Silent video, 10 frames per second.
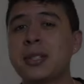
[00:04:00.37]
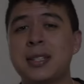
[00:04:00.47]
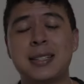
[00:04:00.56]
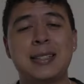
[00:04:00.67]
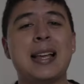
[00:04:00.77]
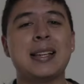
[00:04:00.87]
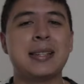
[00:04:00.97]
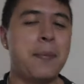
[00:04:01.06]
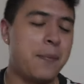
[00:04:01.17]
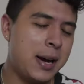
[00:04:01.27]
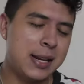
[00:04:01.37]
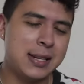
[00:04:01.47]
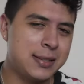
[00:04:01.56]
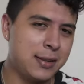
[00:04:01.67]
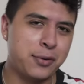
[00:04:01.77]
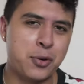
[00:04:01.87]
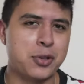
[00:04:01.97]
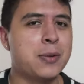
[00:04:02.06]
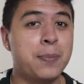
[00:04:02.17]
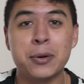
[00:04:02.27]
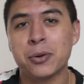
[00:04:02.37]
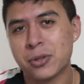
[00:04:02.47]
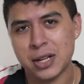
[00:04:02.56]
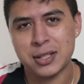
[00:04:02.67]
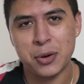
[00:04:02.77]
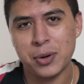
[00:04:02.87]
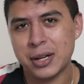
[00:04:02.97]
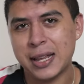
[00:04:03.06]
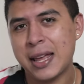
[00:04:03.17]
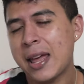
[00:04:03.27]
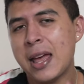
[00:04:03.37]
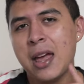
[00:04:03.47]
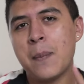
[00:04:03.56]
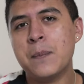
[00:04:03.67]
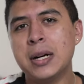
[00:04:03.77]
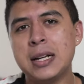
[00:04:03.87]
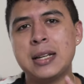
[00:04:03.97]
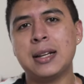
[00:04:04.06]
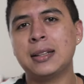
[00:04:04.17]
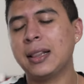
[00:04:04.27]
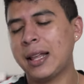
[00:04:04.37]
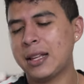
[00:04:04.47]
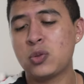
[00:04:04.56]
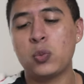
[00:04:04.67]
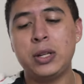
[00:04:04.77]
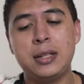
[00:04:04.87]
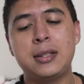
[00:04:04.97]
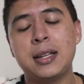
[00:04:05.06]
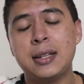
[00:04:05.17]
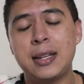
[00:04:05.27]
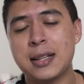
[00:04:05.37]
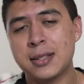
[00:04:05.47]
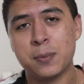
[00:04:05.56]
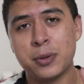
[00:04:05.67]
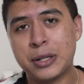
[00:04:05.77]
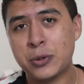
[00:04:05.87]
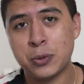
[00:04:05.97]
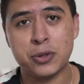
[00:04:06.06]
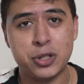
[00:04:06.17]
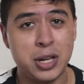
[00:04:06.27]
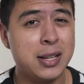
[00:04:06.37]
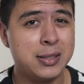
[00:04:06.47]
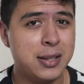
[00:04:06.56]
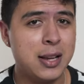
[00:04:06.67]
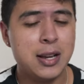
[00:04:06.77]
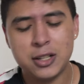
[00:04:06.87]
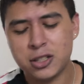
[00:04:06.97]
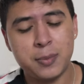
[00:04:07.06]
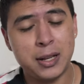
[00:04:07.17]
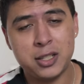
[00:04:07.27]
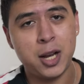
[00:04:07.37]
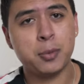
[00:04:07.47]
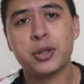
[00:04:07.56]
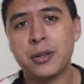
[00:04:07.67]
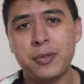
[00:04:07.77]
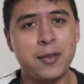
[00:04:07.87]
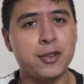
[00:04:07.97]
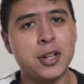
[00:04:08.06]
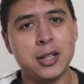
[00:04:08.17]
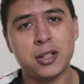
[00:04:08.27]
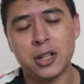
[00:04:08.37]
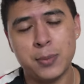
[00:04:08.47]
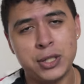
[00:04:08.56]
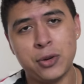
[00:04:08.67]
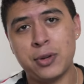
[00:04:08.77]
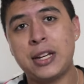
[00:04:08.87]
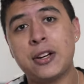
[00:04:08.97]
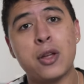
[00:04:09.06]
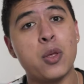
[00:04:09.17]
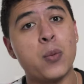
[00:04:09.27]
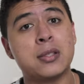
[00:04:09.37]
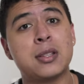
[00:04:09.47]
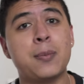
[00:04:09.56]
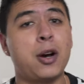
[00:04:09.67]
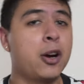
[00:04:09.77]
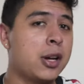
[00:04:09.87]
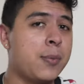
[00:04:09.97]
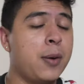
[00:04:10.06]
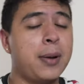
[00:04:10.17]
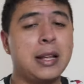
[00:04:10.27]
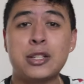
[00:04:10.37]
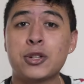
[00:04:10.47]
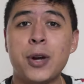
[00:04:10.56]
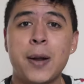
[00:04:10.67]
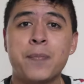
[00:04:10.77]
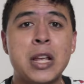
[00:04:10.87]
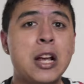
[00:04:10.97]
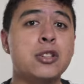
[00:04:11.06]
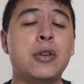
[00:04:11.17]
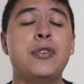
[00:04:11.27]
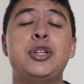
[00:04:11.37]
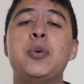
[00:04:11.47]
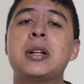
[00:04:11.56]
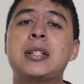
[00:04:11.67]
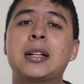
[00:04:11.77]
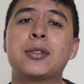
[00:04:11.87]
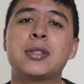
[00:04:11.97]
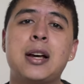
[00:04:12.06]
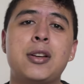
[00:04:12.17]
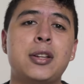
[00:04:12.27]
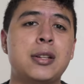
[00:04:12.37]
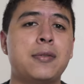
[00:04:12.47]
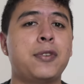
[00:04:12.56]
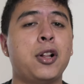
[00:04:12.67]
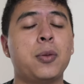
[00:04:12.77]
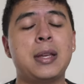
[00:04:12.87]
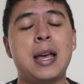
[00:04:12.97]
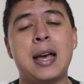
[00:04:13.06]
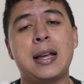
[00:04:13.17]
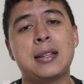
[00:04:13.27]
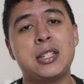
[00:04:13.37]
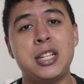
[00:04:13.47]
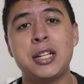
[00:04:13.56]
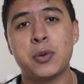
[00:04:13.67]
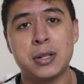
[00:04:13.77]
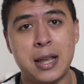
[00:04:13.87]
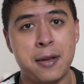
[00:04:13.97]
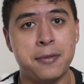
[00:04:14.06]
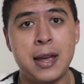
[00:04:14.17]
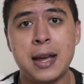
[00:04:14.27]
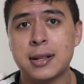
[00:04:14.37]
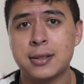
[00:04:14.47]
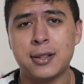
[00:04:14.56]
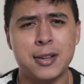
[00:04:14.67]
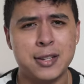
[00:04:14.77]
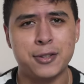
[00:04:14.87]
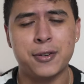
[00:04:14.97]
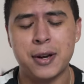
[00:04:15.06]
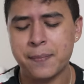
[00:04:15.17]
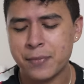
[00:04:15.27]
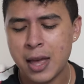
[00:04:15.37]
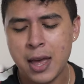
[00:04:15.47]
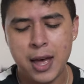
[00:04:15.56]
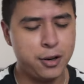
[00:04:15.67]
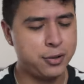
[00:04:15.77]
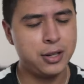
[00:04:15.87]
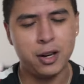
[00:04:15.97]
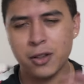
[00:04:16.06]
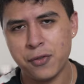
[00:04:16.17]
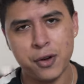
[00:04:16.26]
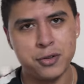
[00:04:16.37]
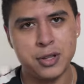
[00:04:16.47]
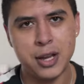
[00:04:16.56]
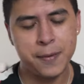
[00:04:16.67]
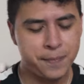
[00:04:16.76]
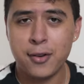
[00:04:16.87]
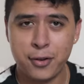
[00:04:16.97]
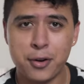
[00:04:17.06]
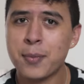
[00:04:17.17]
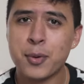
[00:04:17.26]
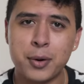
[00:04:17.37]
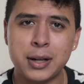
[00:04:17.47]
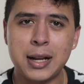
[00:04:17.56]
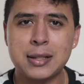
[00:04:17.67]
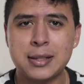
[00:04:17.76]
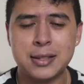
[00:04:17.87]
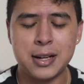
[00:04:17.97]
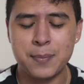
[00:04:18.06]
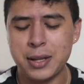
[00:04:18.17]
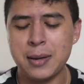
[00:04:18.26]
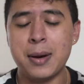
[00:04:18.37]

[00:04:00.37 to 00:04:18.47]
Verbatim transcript: was a success, minus of course the b-roll shots that I wanted to get, but nonetheless we did get some pretty cool shots. So my top three favorite shots are gonna be shown here, the rest of them are gonna be on my Instagram. So if you do wanna check those out, you can follow me at gchrisfx on Instagram, and you'll see all the photos there. Photo number one guys is gonna be